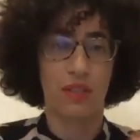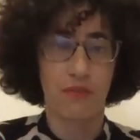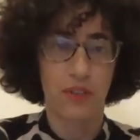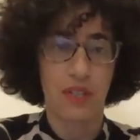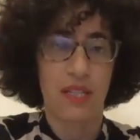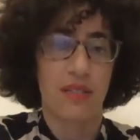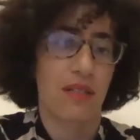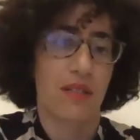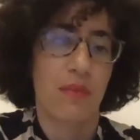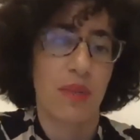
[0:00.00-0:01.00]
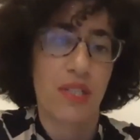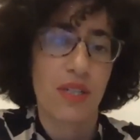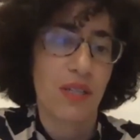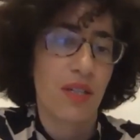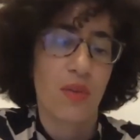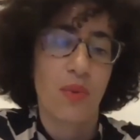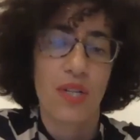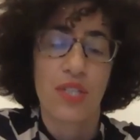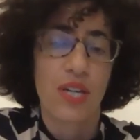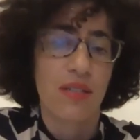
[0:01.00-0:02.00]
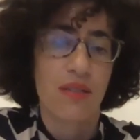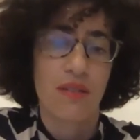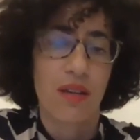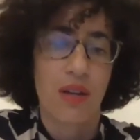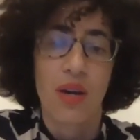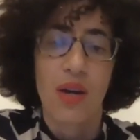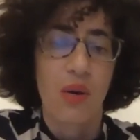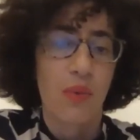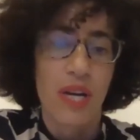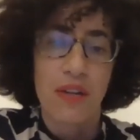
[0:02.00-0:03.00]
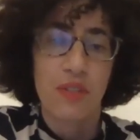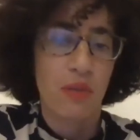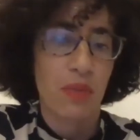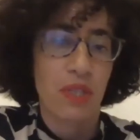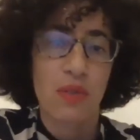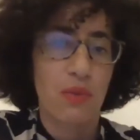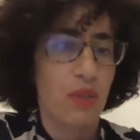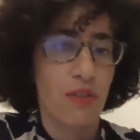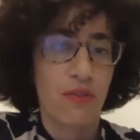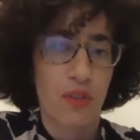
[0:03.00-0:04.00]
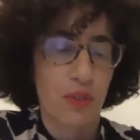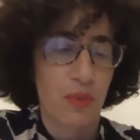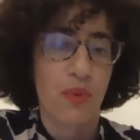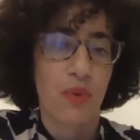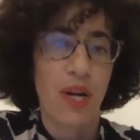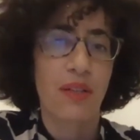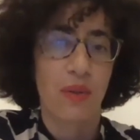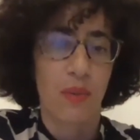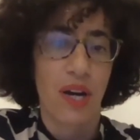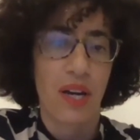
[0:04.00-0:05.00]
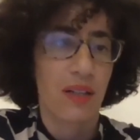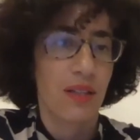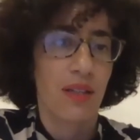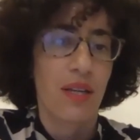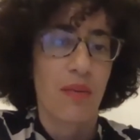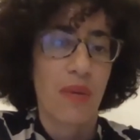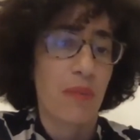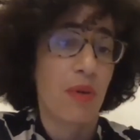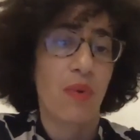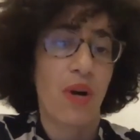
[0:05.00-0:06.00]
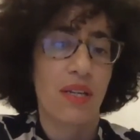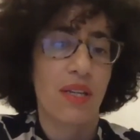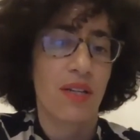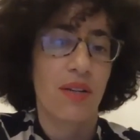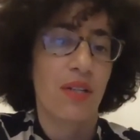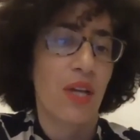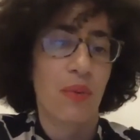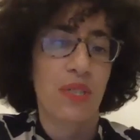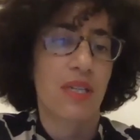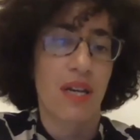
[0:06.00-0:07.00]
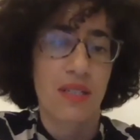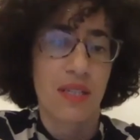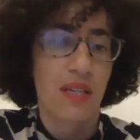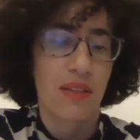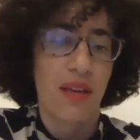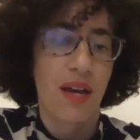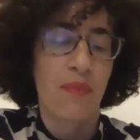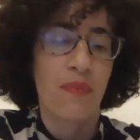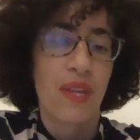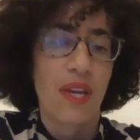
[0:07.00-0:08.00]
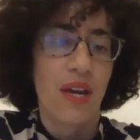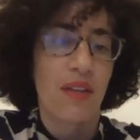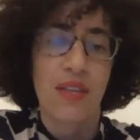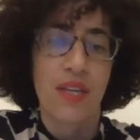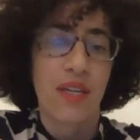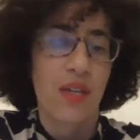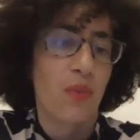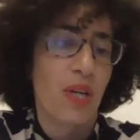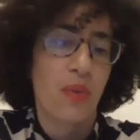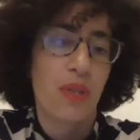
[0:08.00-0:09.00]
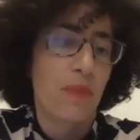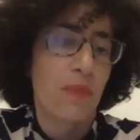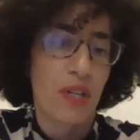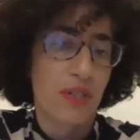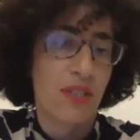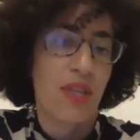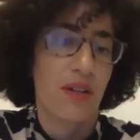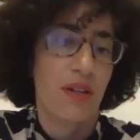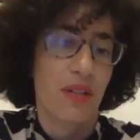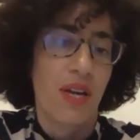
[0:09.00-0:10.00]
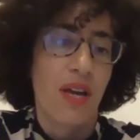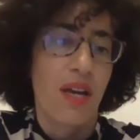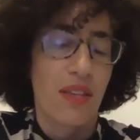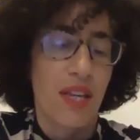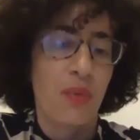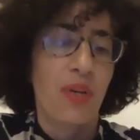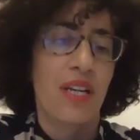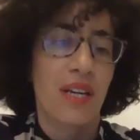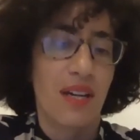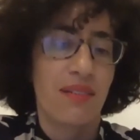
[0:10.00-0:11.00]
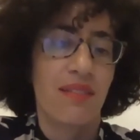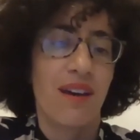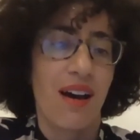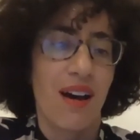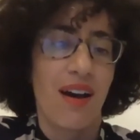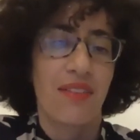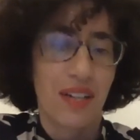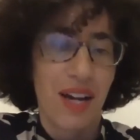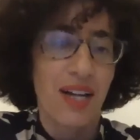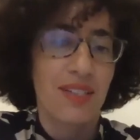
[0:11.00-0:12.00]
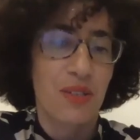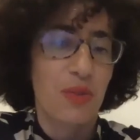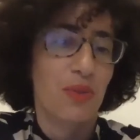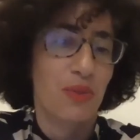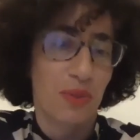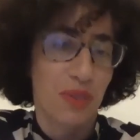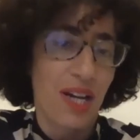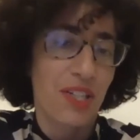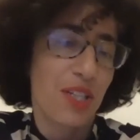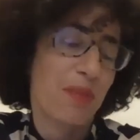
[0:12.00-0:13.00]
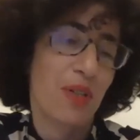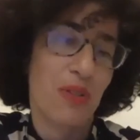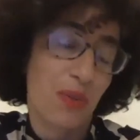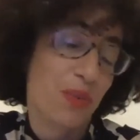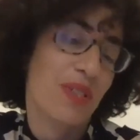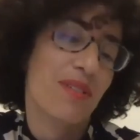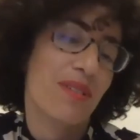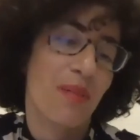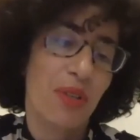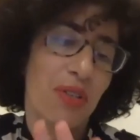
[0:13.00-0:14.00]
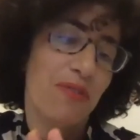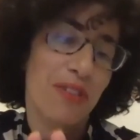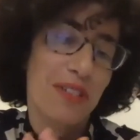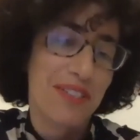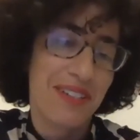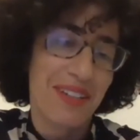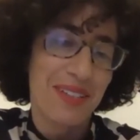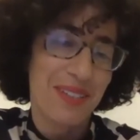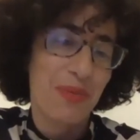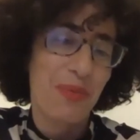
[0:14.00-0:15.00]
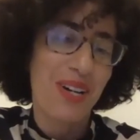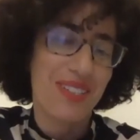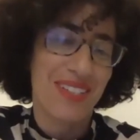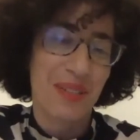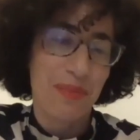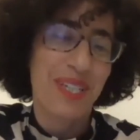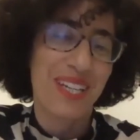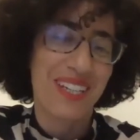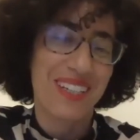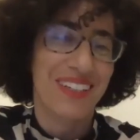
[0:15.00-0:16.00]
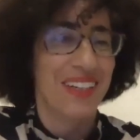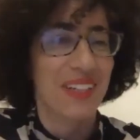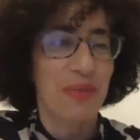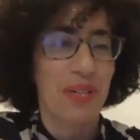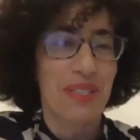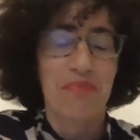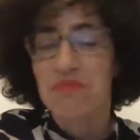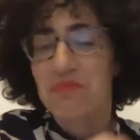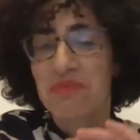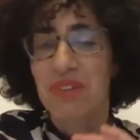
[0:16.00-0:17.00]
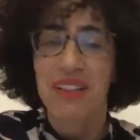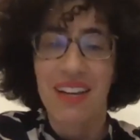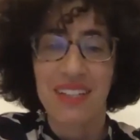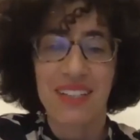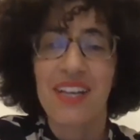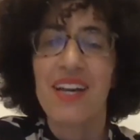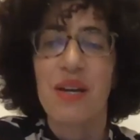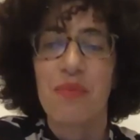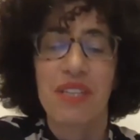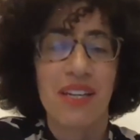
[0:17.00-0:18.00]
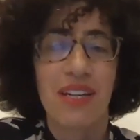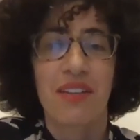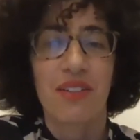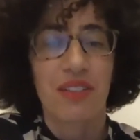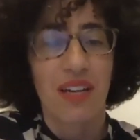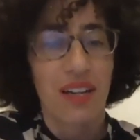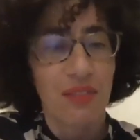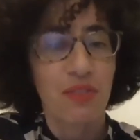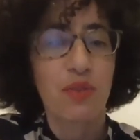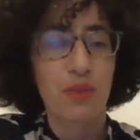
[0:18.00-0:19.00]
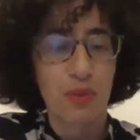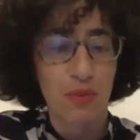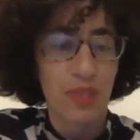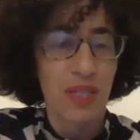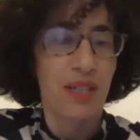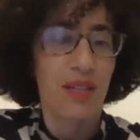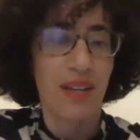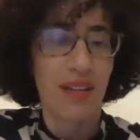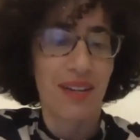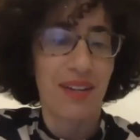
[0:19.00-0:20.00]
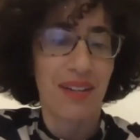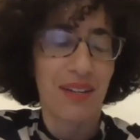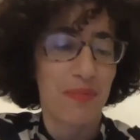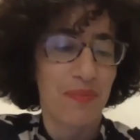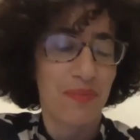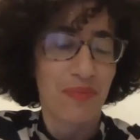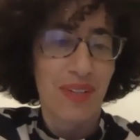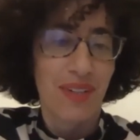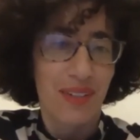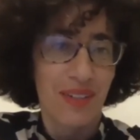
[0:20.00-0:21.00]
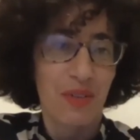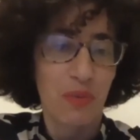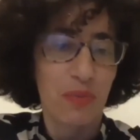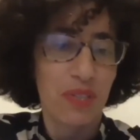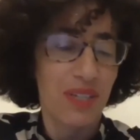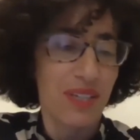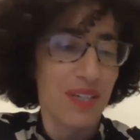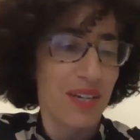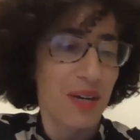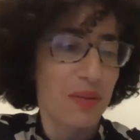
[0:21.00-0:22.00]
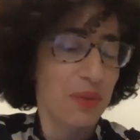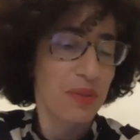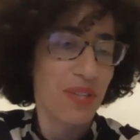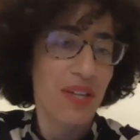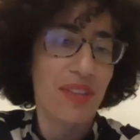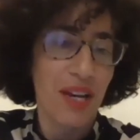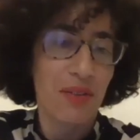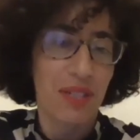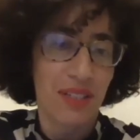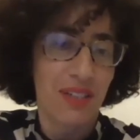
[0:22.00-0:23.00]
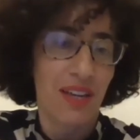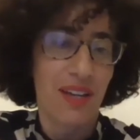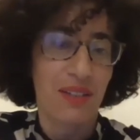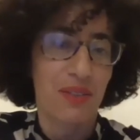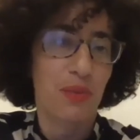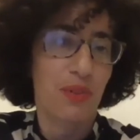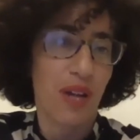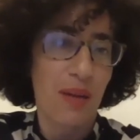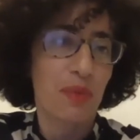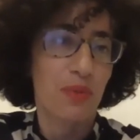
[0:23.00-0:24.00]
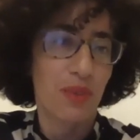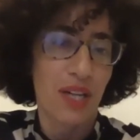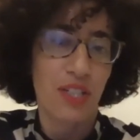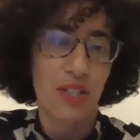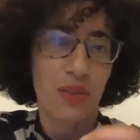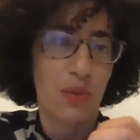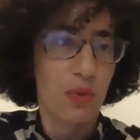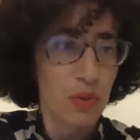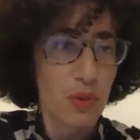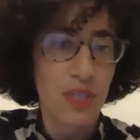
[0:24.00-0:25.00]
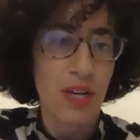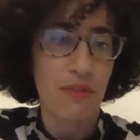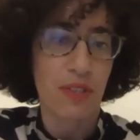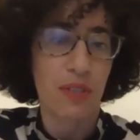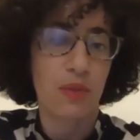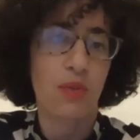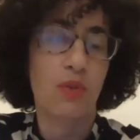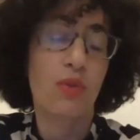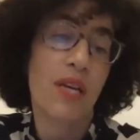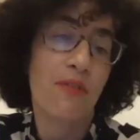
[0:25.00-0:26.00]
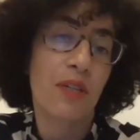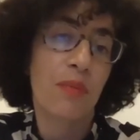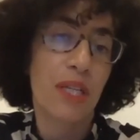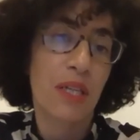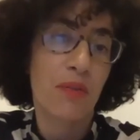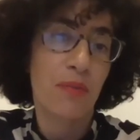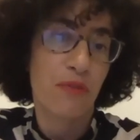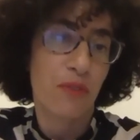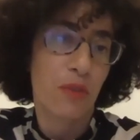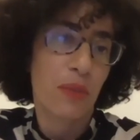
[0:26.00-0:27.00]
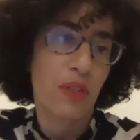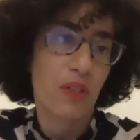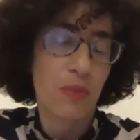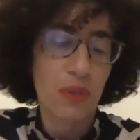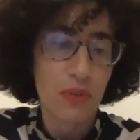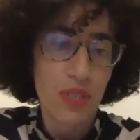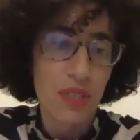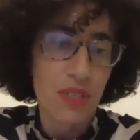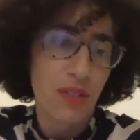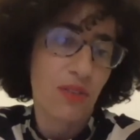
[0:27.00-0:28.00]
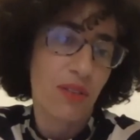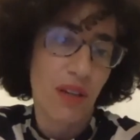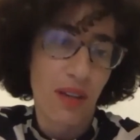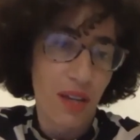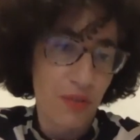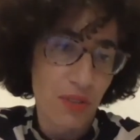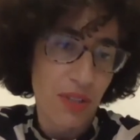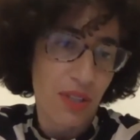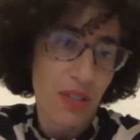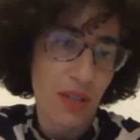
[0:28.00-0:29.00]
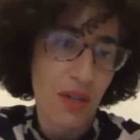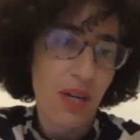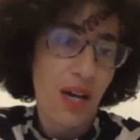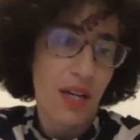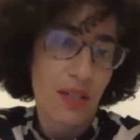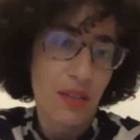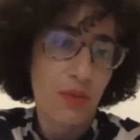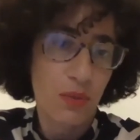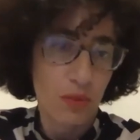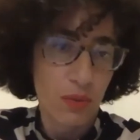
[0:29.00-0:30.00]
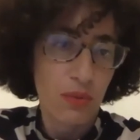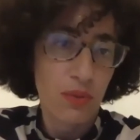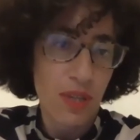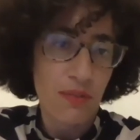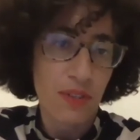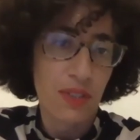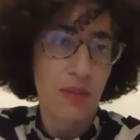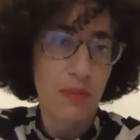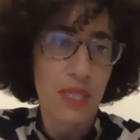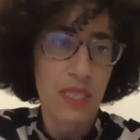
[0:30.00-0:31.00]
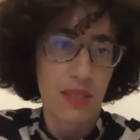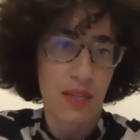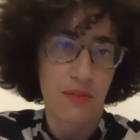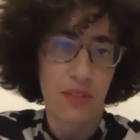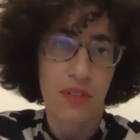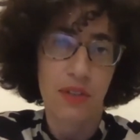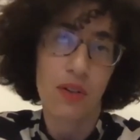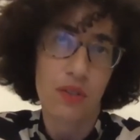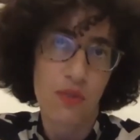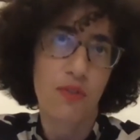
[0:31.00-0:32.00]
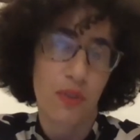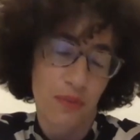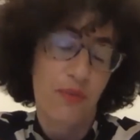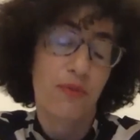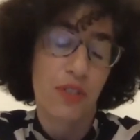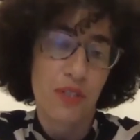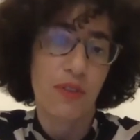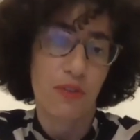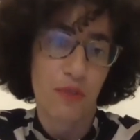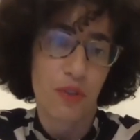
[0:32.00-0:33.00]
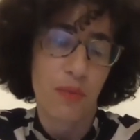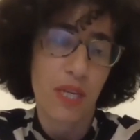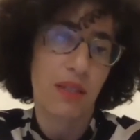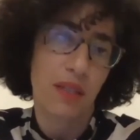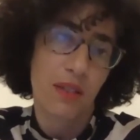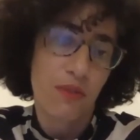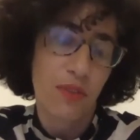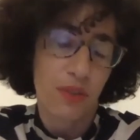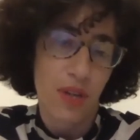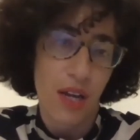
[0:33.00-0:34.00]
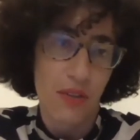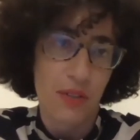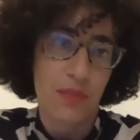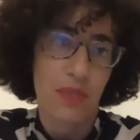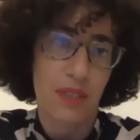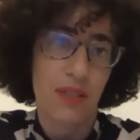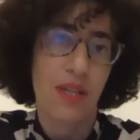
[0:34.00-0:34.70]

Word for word: the last exhibition it was just uh, waves on my studio for quite a while maybe one year and i was gazing at them and thinking what will emerge there and then when I had the, the guts to, to touch it because it was uh, beautiful as it, as it was at the beginning, like it was, hmm, I like it. But then I thought I have to, to be, uh, to be, how say, daring, yeah, and to come to touch it, to, to do something, to do something meaningful because beauty is not uh, everything, yeah. I need to, to do something that means something also for, first of all for me and then for others, but